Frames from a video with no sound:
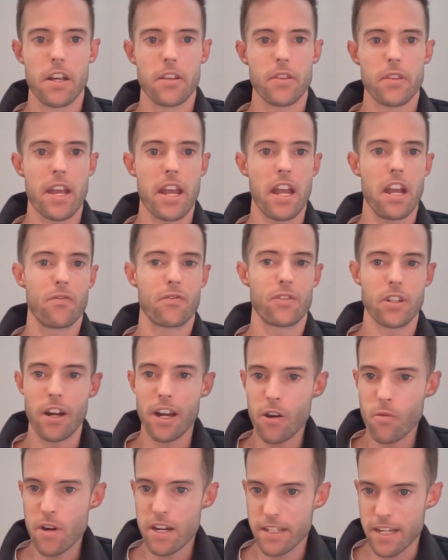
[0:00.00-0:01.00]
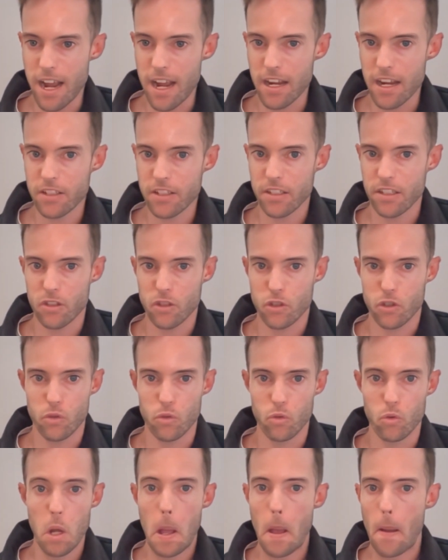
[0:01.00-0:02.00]
they have direct access
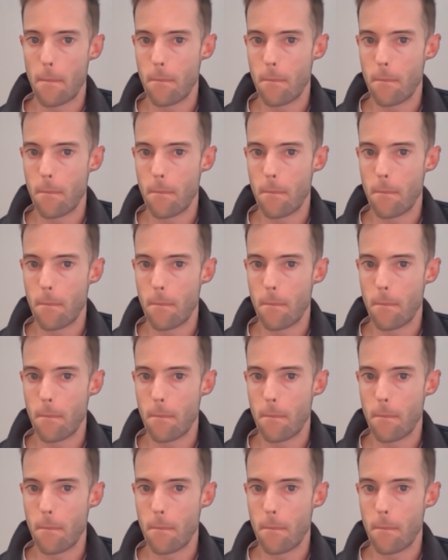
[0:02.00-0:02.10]
to